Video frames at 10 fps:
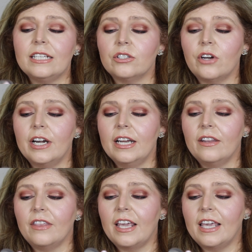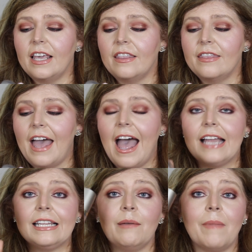I started thinking
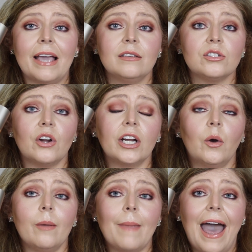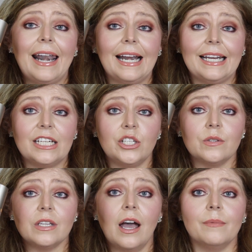that it may start going bad and I need to
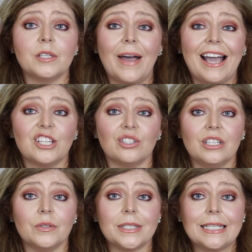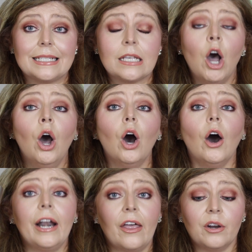use it up, so I actually use this
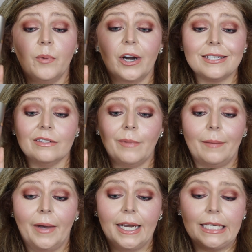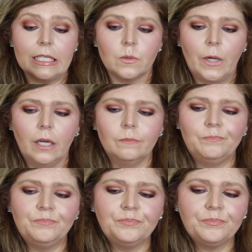on other parts of my body as well.
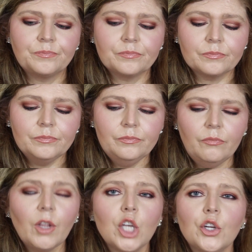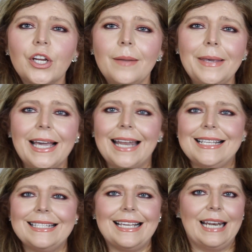You're going to be
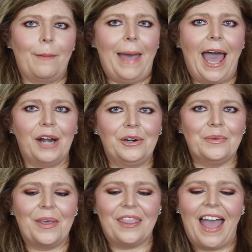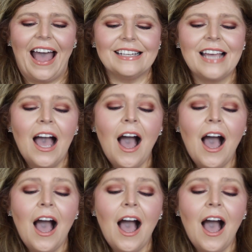kind of seeing a pattern with that.